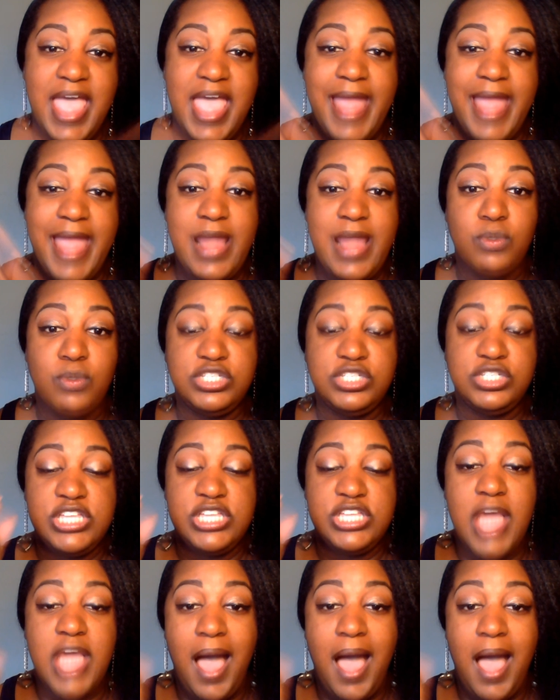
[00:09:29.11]
And I will
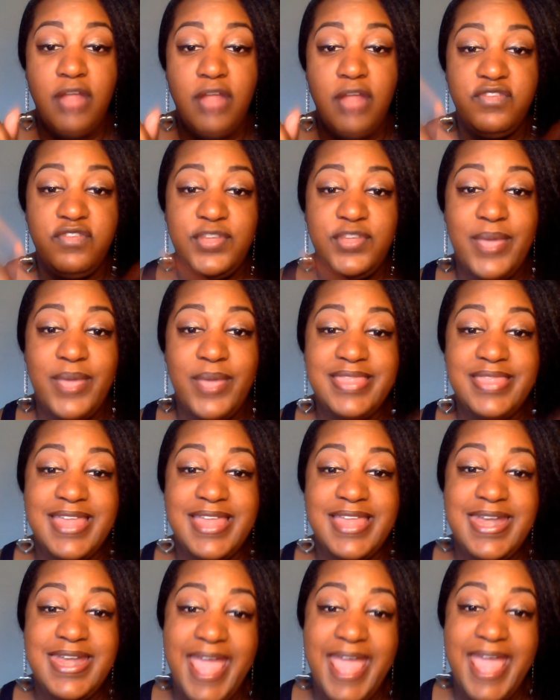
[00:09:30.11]
see all of you in the
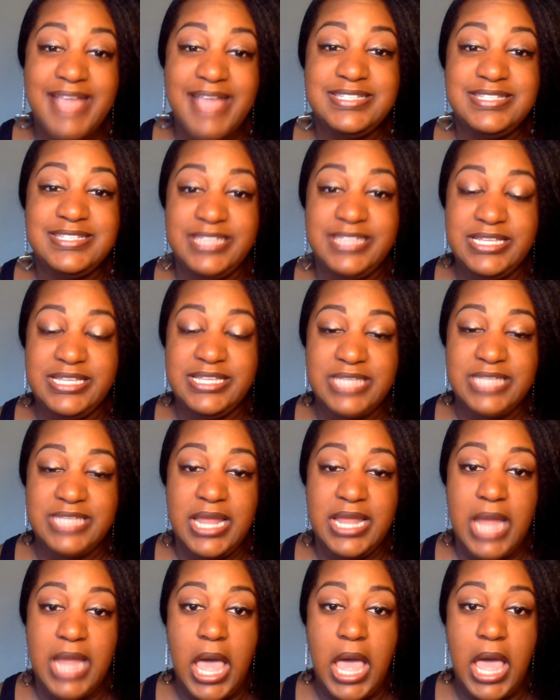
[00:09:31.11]
next
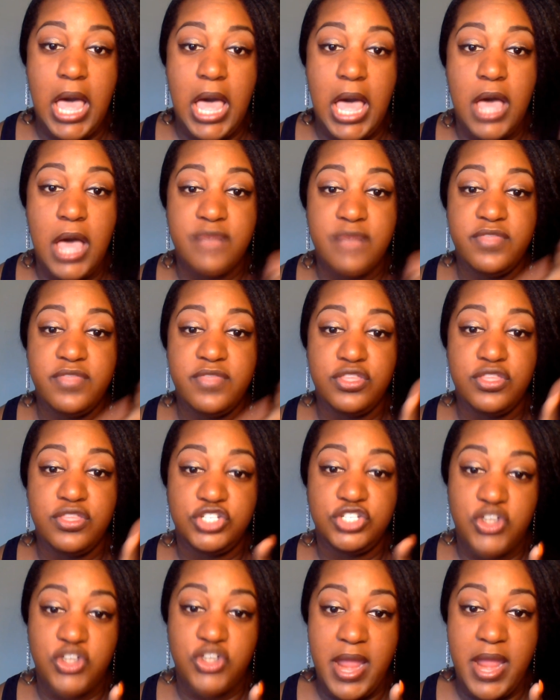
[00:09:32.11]
season of The
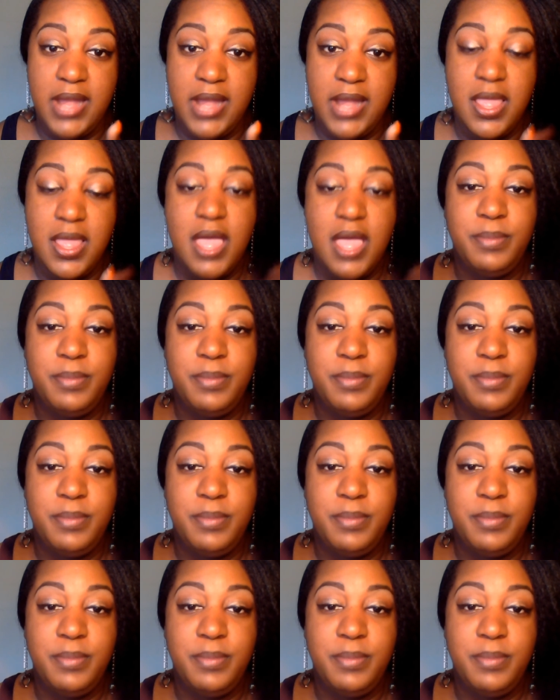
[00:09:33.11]
Strain.